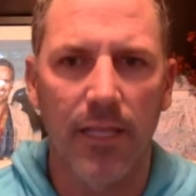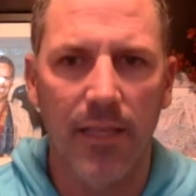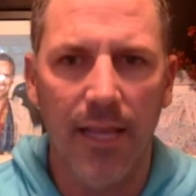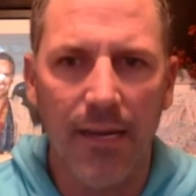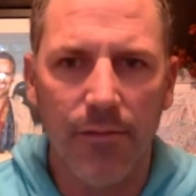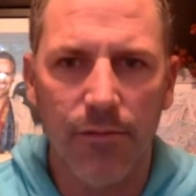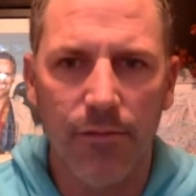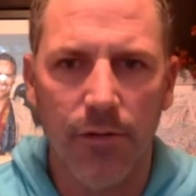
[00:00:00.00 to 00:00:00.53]

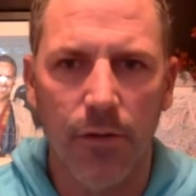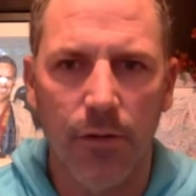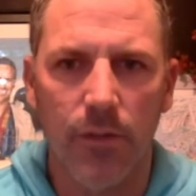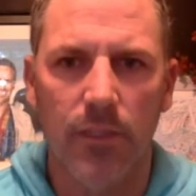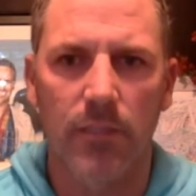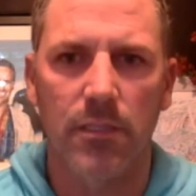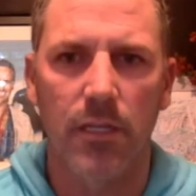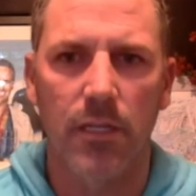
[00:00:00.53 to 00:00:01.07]
that
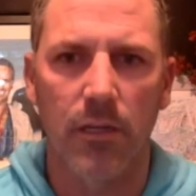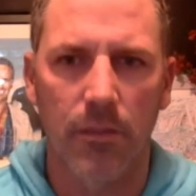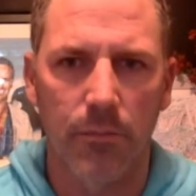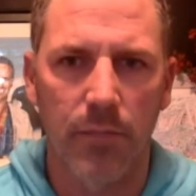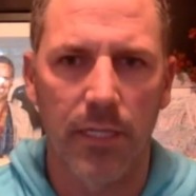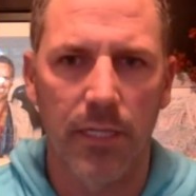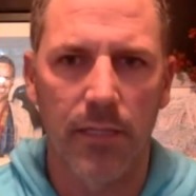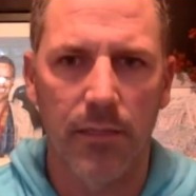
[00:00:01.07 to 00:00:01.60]
focus on
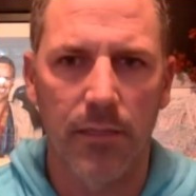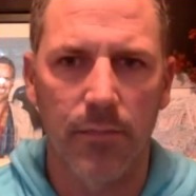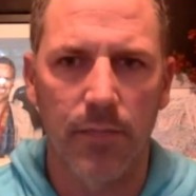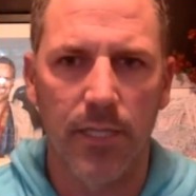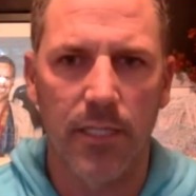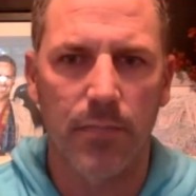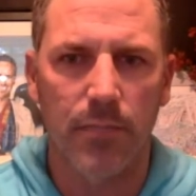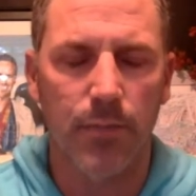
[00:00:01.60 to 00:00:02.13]
being the
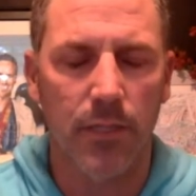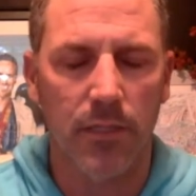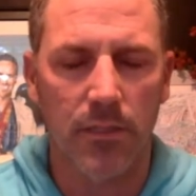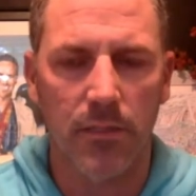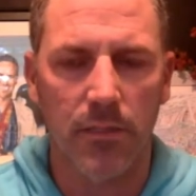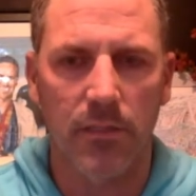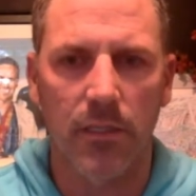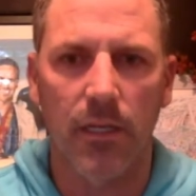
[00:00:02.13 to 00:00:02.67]
best, because
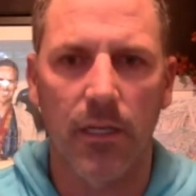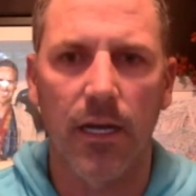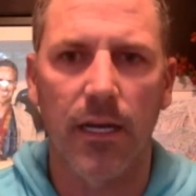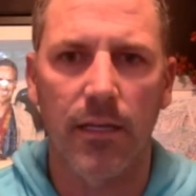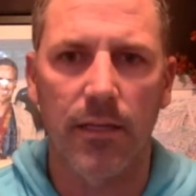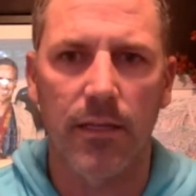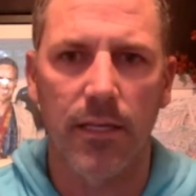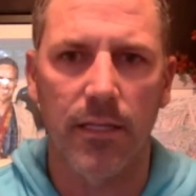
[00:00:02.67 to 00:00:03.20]
there's a lot
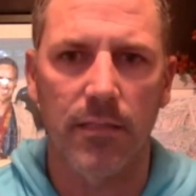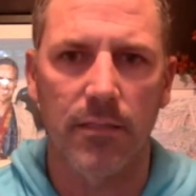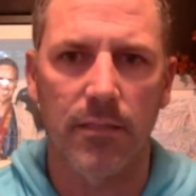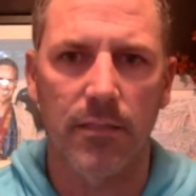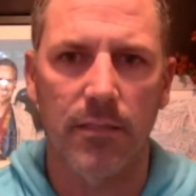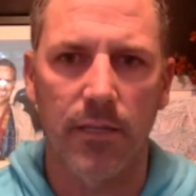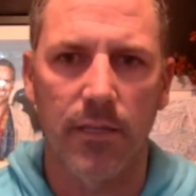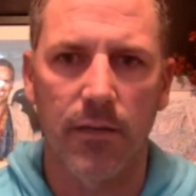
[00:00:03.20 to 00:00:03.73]
of things
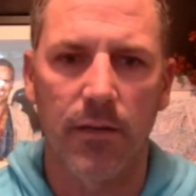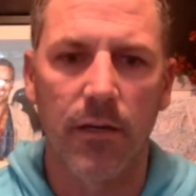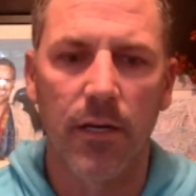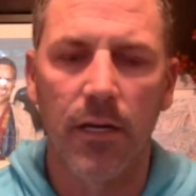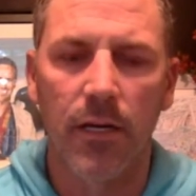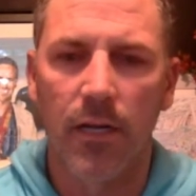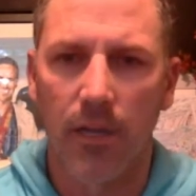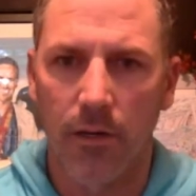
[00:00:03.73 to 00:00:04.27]
that
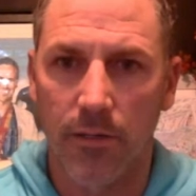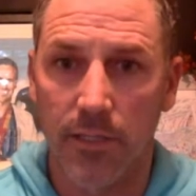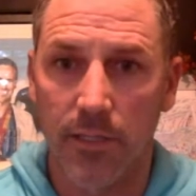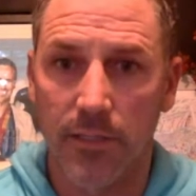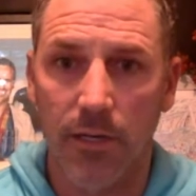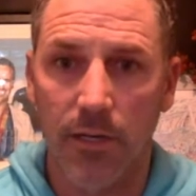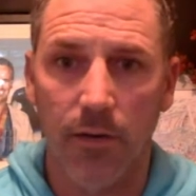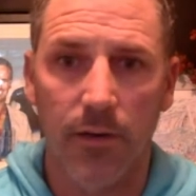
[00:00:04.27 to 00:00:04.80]
are
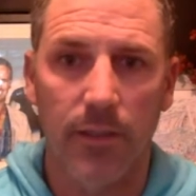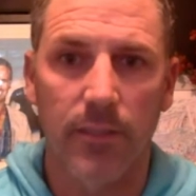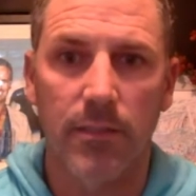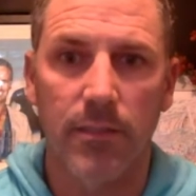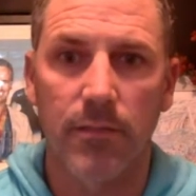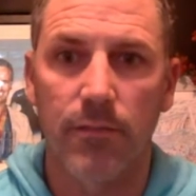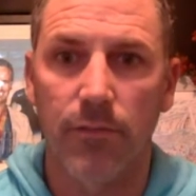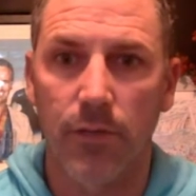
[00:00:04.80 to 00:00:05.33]

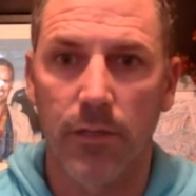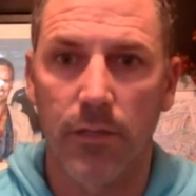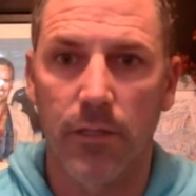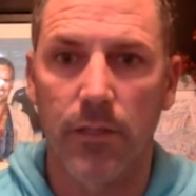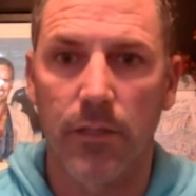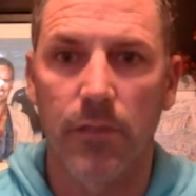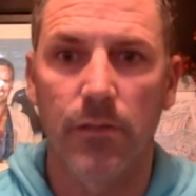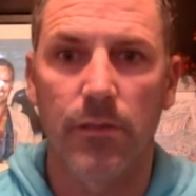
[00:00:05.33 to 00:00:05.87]
deterrents for
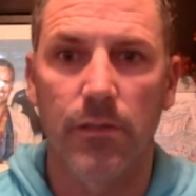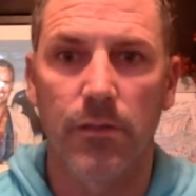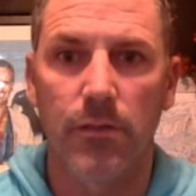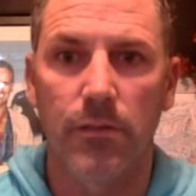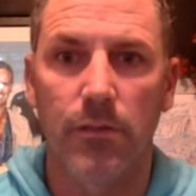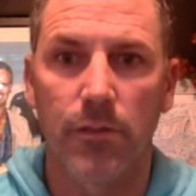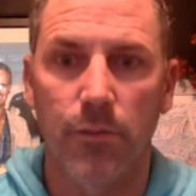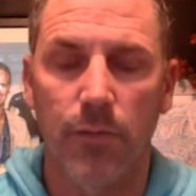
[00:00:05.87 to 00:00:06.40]
you
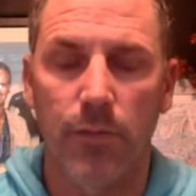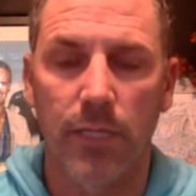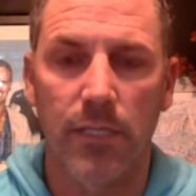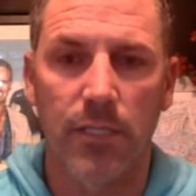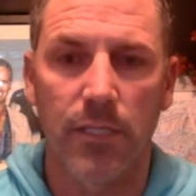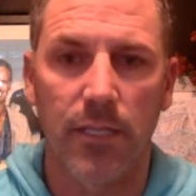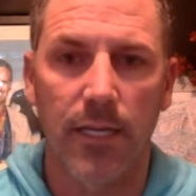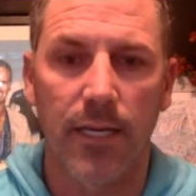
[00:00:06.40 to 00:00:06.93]
to
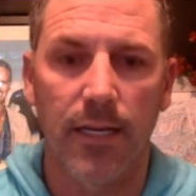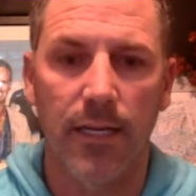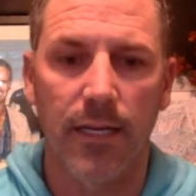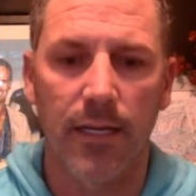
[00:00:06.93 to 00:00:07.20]
reach that.